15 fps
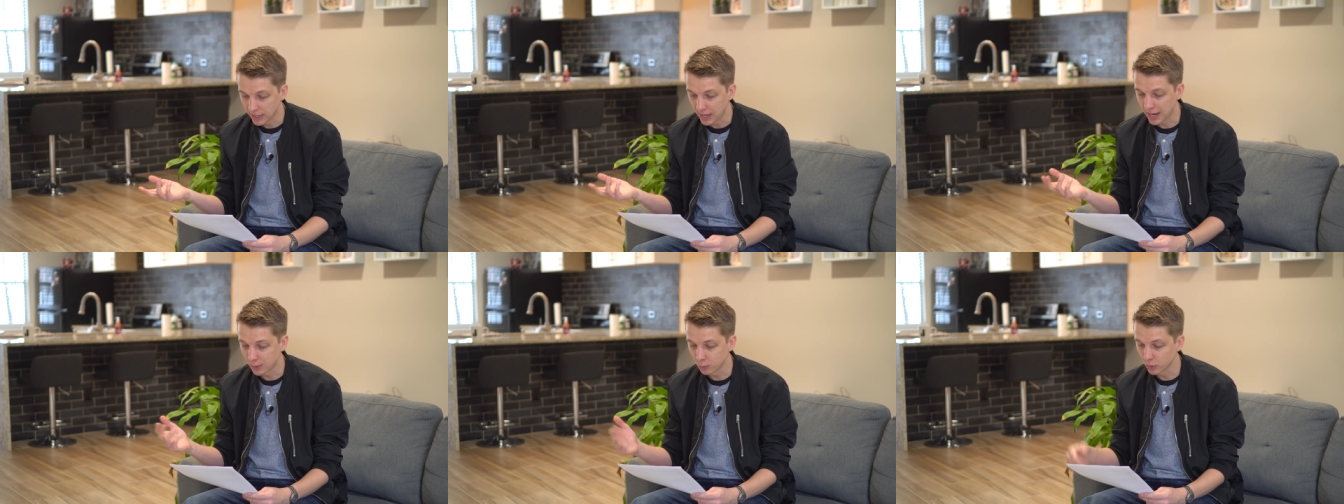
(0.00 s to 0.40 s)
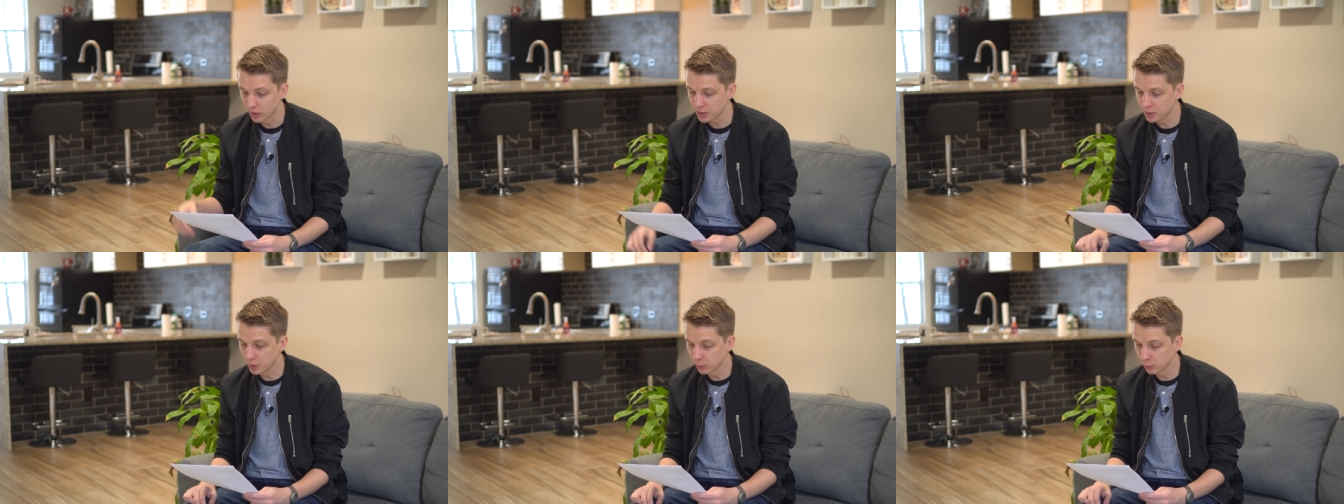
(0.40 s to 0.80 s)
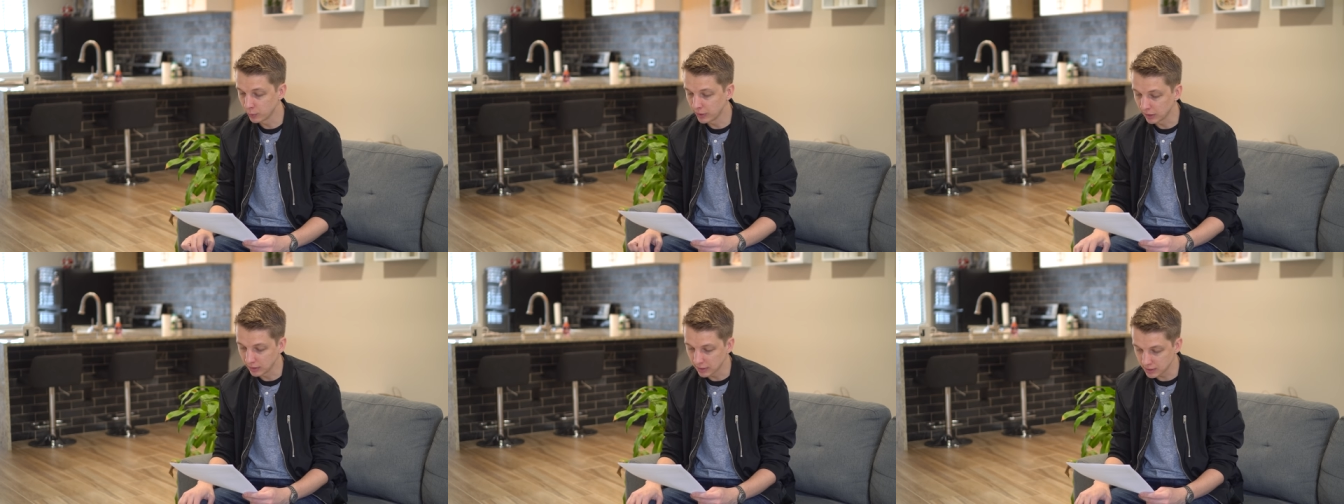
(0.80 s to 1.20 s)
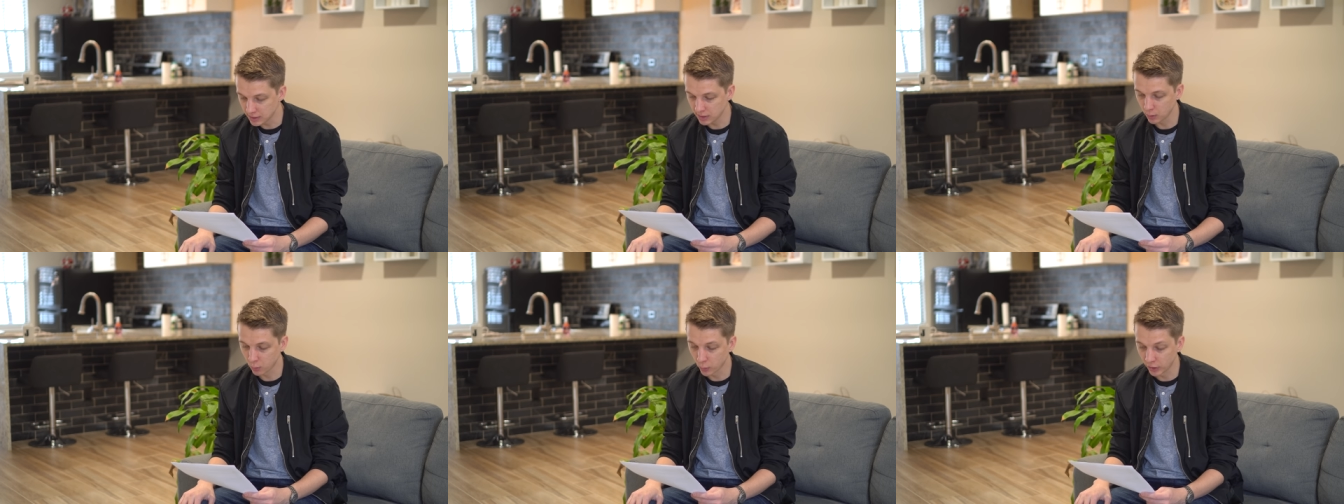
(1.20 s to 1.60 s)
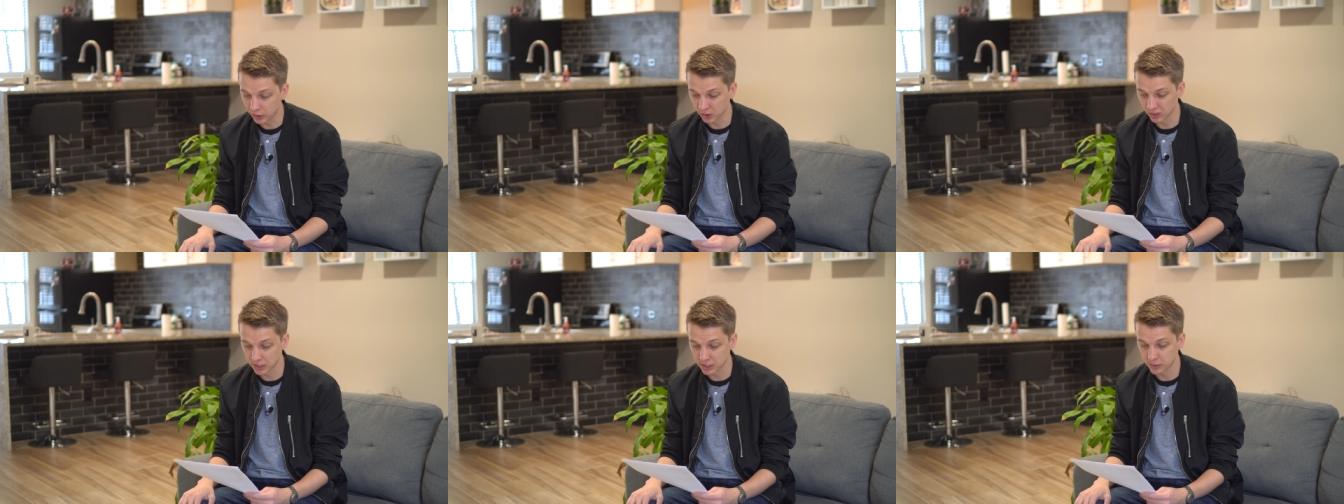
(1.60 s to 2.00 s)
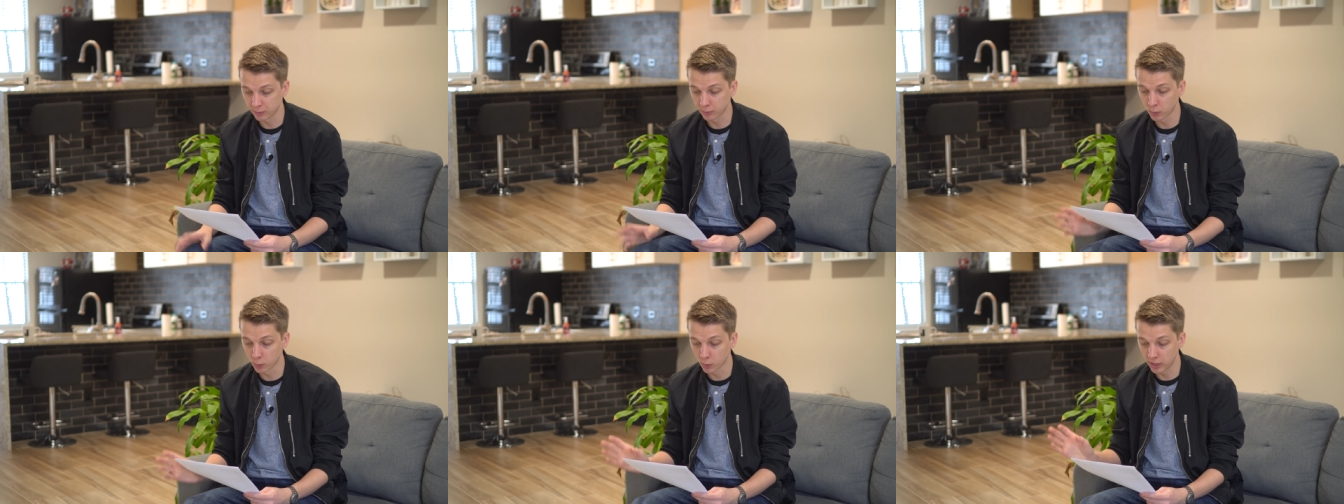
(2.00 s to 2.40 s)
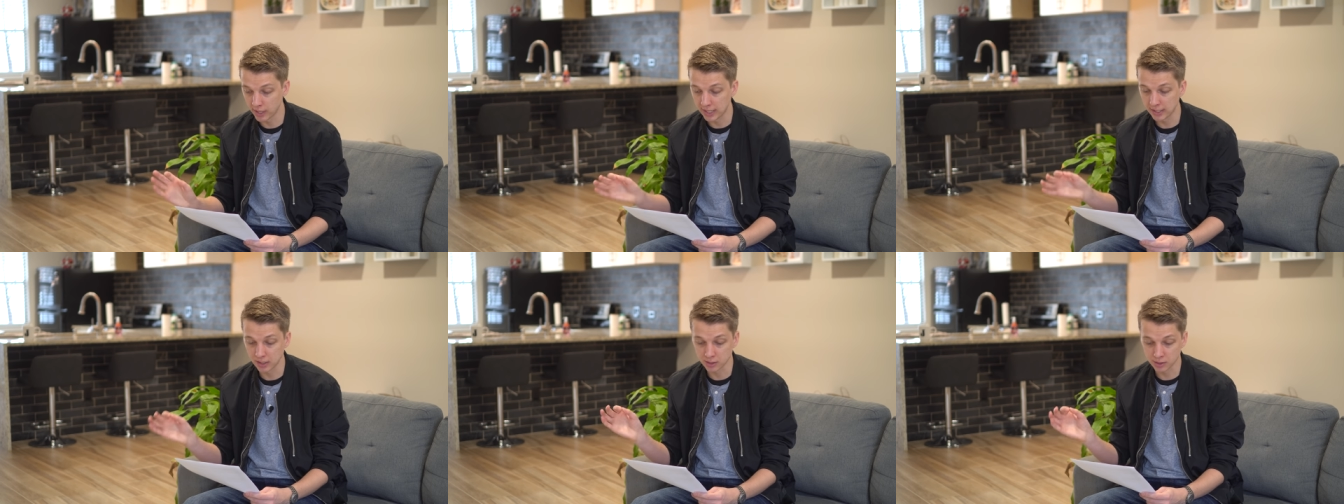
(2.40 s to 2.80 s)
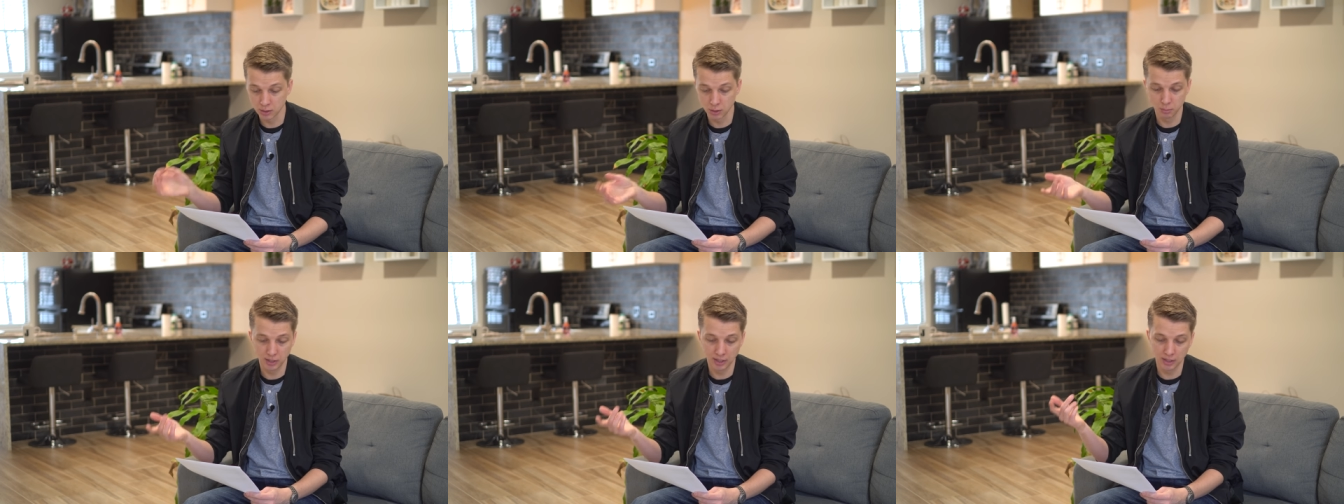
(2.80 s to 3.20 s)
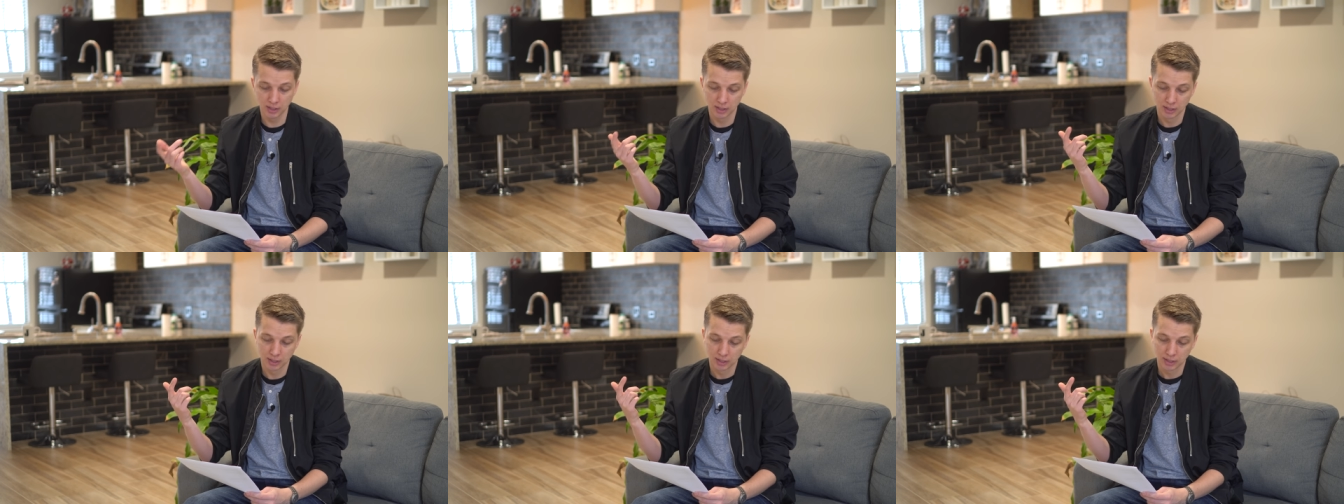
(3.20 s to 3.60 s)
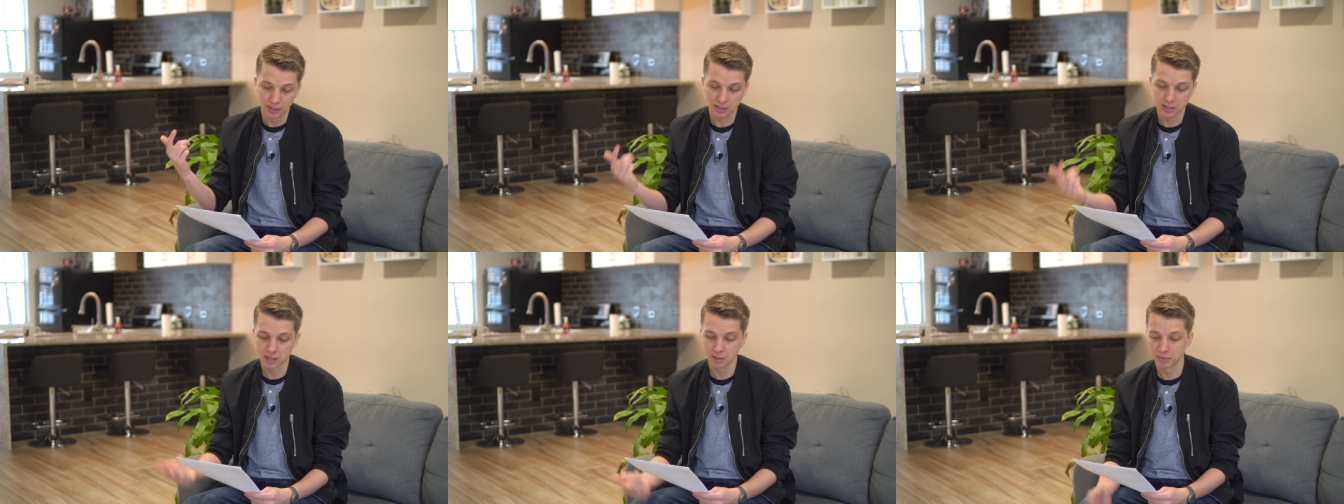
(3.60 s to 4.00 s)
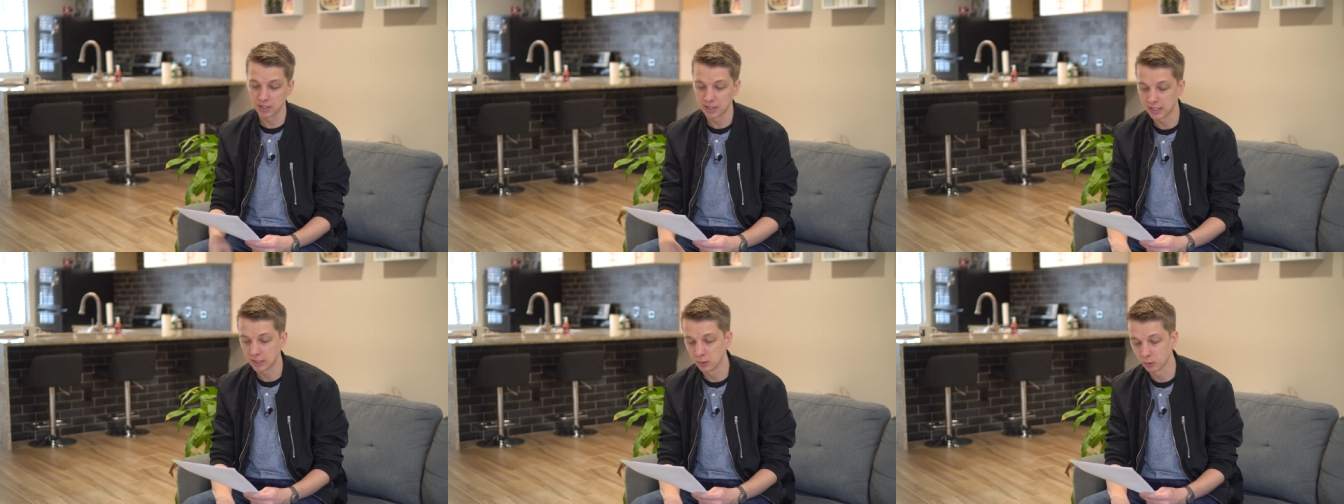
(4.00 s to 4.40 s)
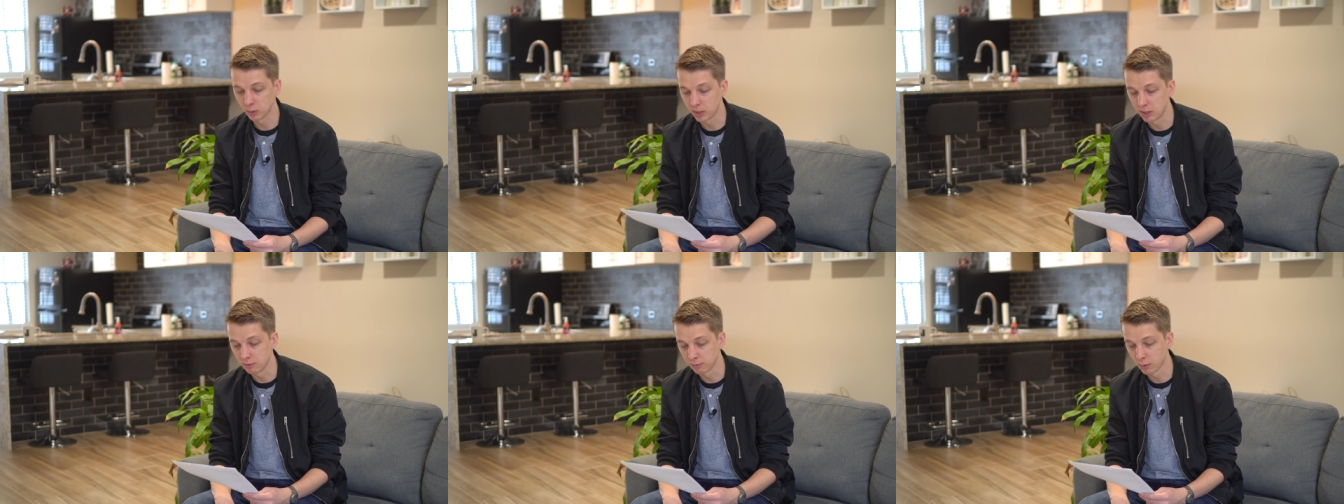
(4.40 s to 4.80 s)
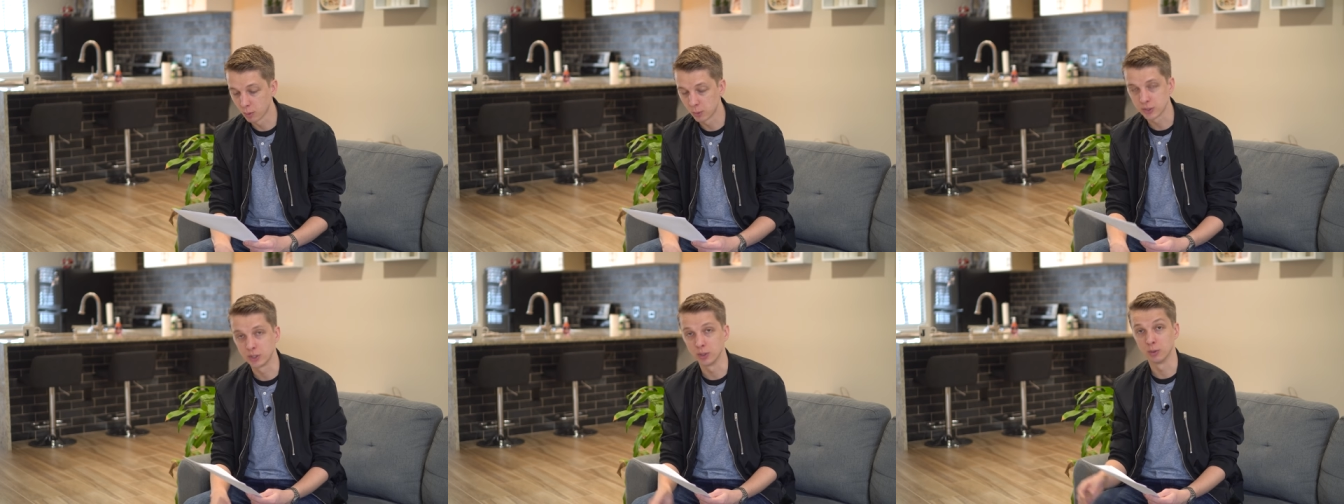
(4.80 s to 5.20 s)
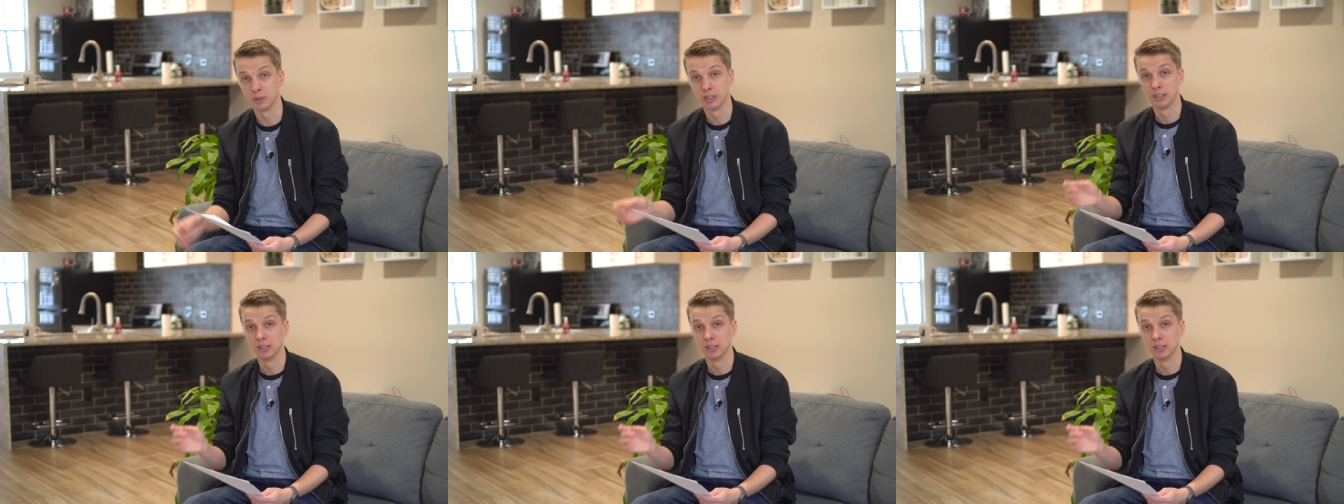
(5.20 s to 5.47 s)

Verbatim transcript: and what is your realistic wish list for it, assuming it's something that you're looking forward to?